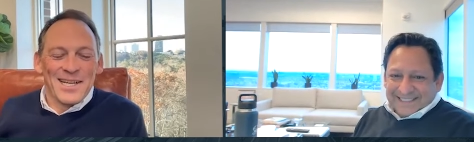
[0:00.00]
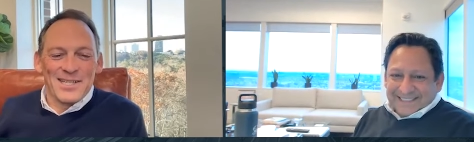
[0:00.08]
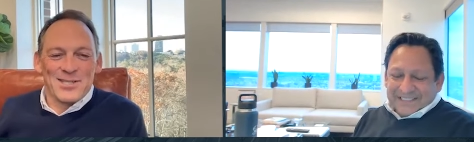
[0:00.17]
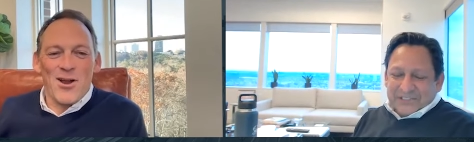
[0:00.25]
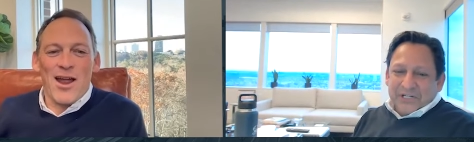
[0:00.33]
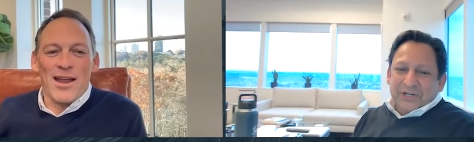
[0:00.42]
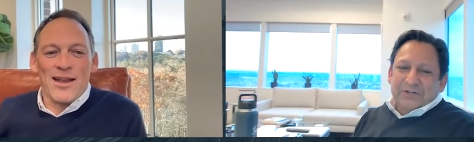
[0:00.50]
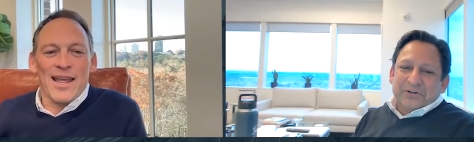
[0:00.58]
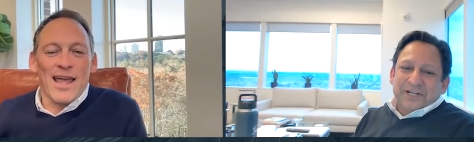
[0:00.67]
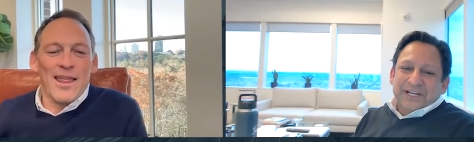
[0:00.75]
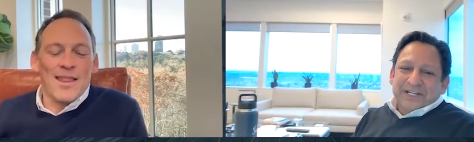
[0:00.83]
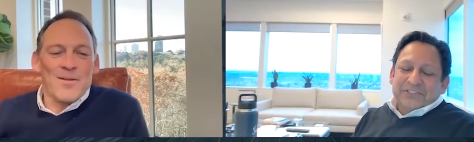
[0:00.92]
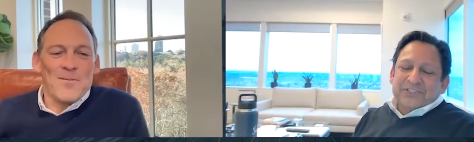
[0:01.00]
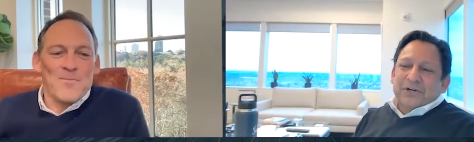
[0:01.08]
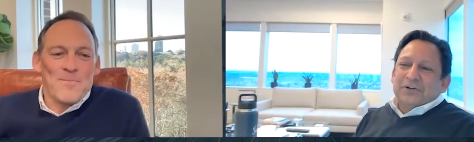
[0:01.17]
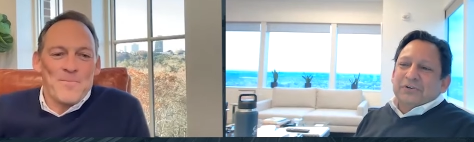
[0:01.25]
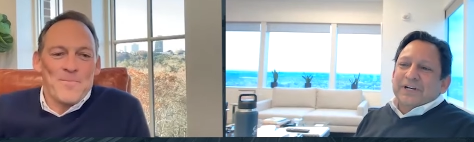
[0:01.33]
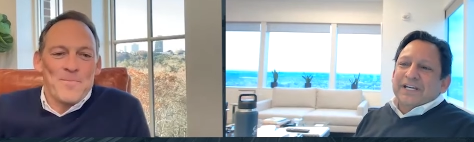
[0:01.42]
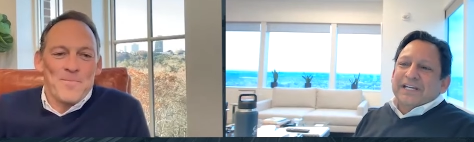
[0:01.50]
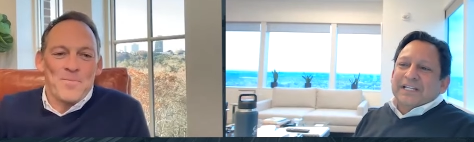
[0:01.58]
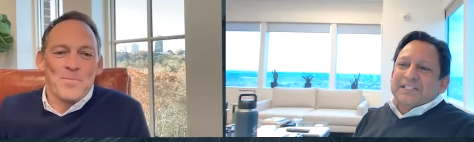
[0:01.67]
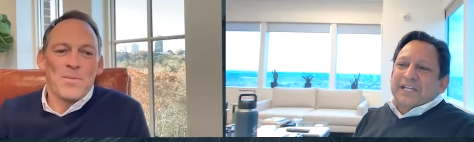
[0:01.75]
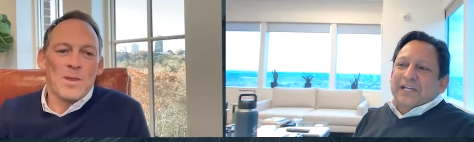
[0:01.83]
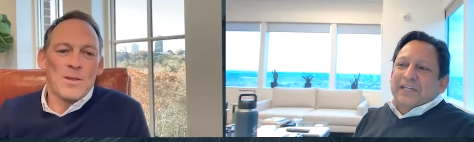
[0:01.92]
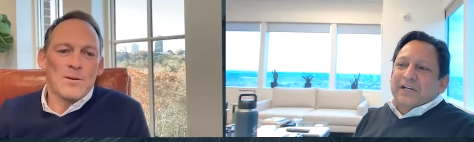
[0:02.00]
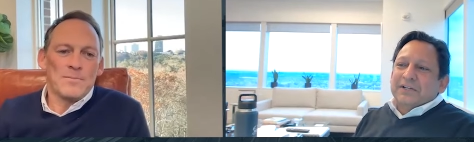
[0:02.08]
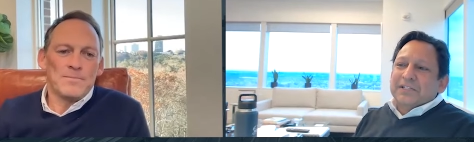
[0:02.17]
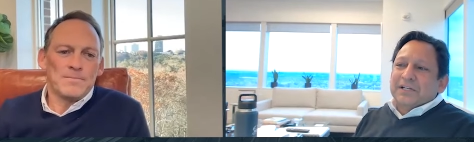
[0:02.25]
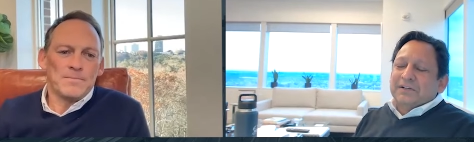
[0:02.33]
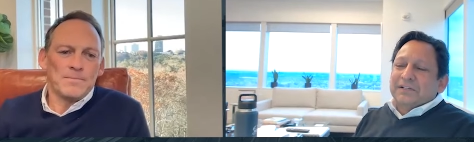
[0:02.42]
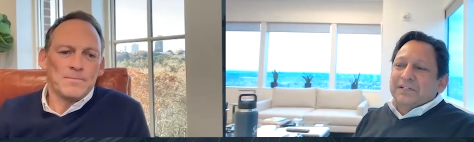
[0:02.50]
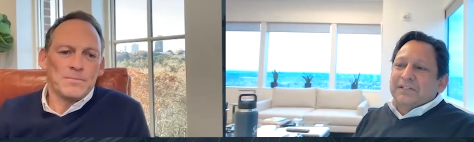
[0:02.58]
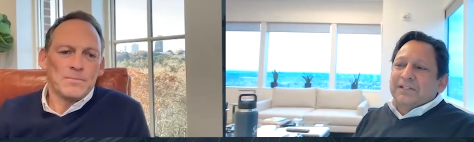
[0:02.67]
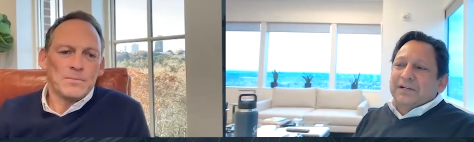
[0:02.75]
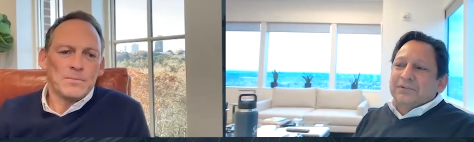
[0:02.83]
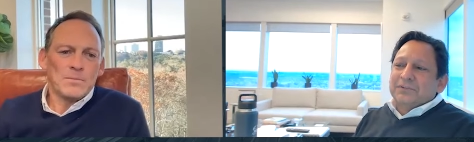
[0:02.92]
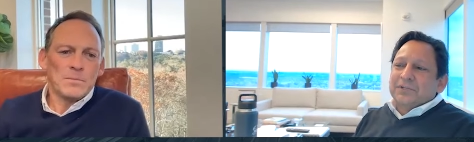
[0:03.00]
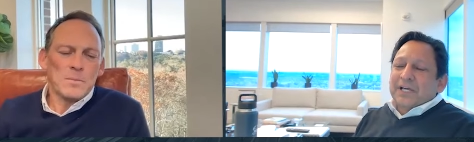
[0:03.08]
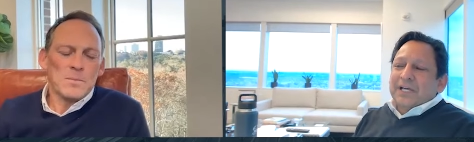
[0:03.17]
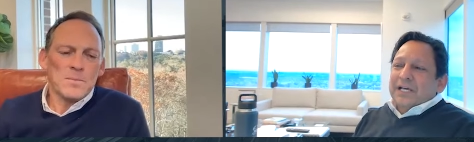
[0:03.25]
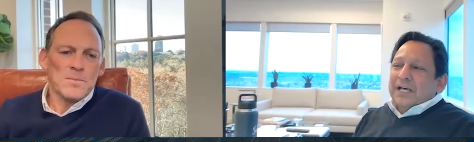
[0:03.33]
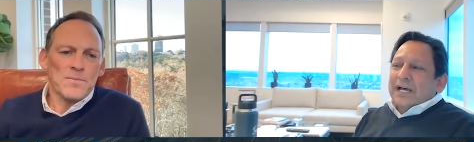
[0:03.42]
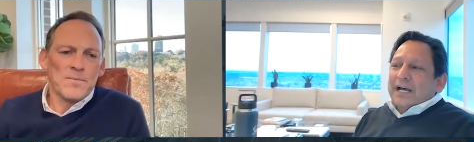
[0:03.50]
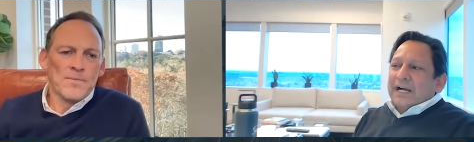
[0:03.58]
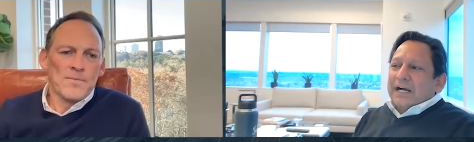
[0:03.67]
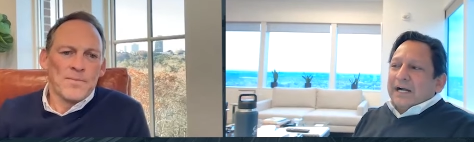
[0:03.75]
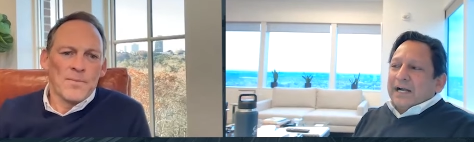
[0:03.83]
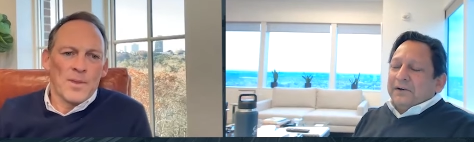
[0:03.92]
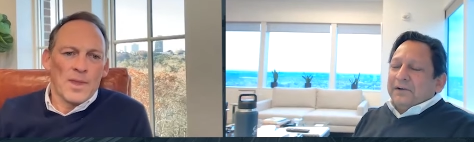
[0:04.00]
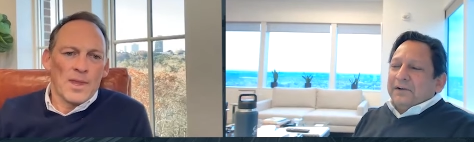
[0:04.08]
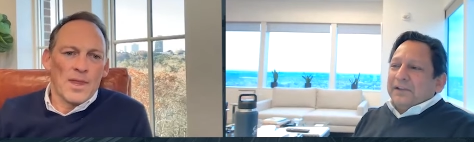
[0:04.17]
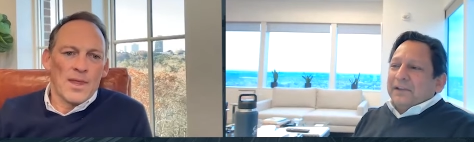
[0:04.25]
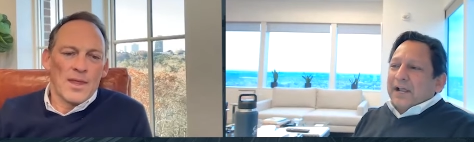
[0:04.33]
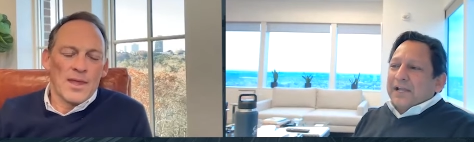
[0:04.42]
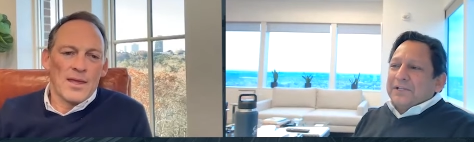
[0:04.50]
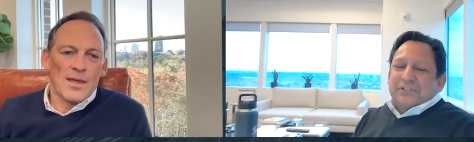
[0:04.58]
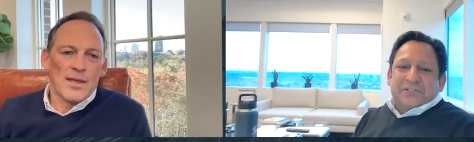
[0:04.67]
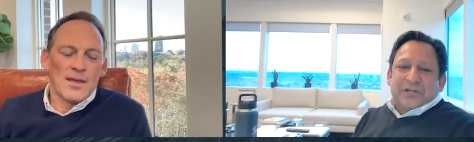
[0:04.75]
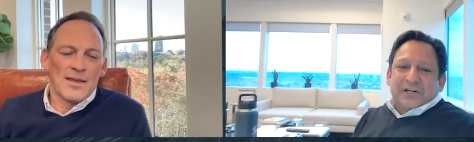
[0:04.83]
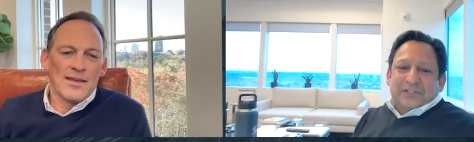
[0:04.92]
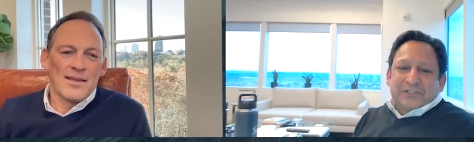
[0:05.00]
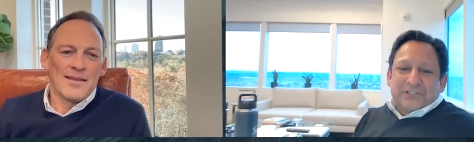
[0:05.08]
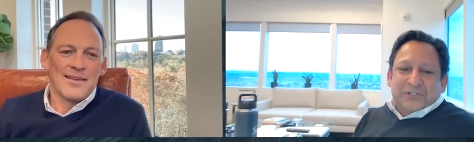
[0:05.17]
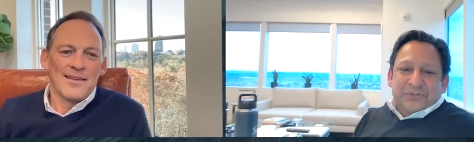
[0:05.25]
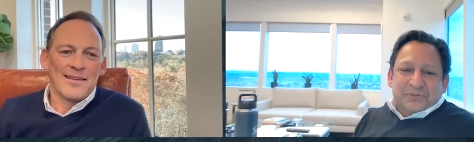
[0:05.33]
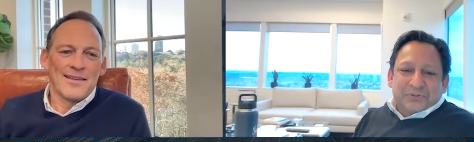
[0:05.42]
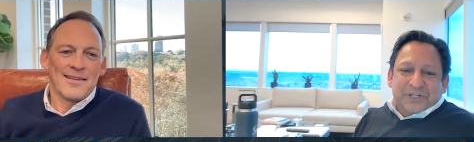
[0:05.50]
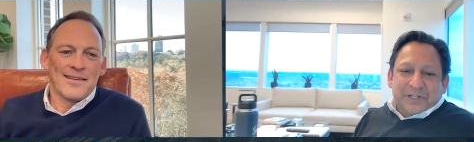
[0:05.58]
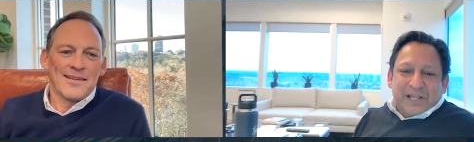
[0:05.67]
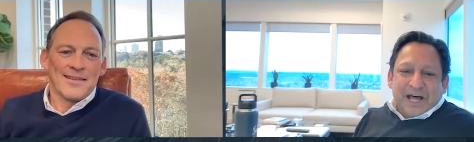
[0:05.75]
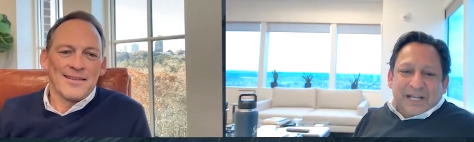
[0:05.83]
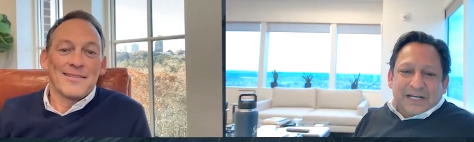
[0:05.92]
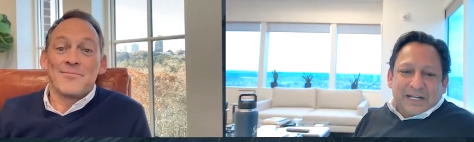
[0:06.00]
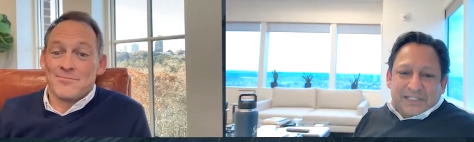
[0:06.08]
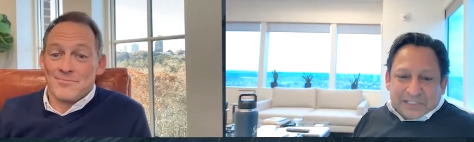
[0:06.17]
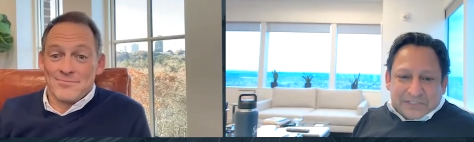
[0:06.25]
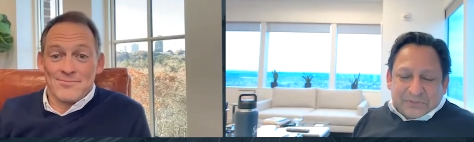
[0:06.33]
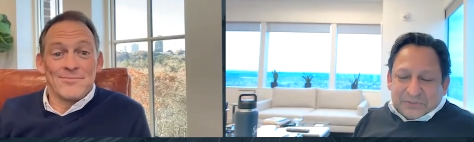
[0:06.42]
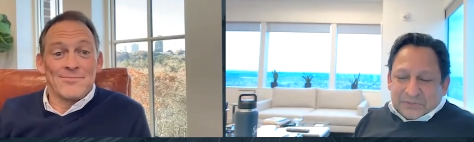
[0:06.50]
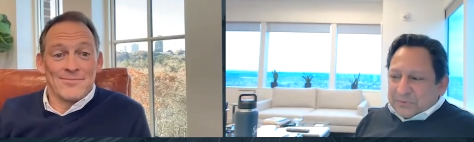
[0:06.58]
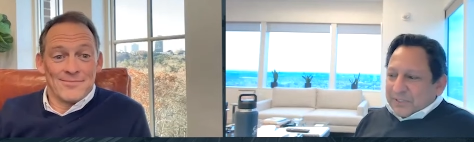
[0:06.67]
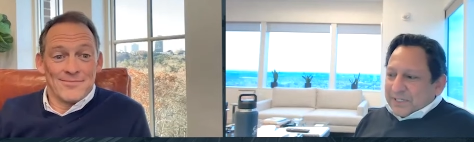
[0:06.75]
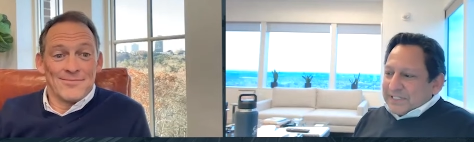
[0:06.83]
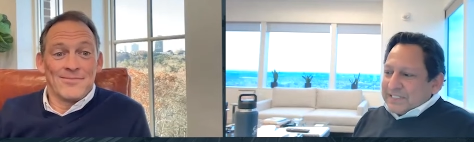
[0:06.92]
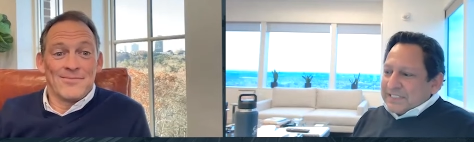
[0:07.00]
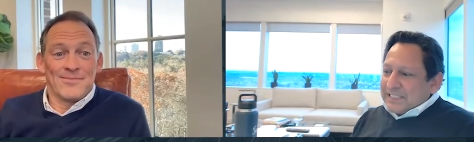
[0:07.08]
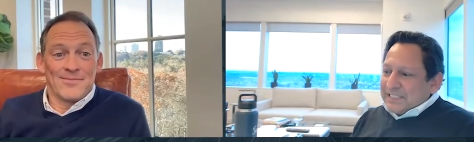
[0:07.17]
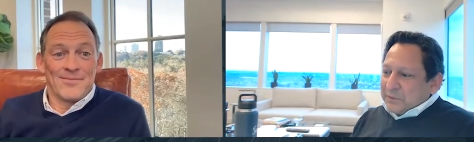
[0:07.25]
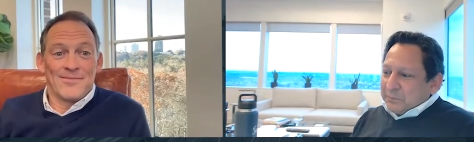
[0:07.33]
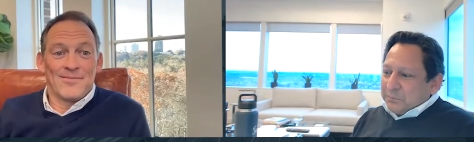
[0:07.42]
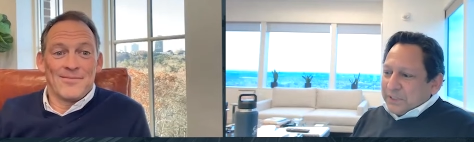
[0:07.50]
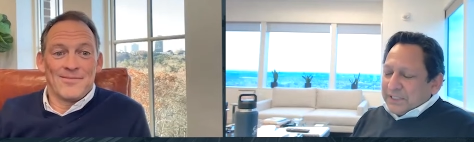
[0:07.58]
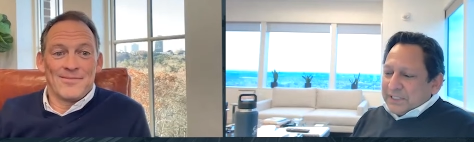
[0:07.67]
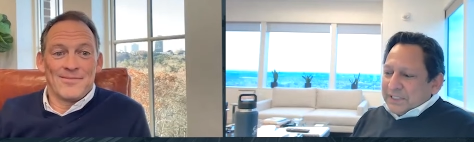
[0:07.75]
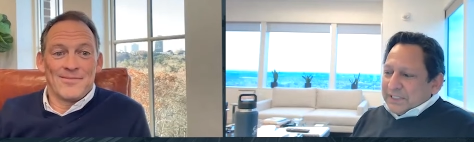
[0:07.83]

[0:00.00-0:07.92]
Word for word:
Speaker 1: That's right. So, Joe Green is like, you know, so you know, uh, you know, I used to talk to Joe Green a lot, and I still do when I see him. But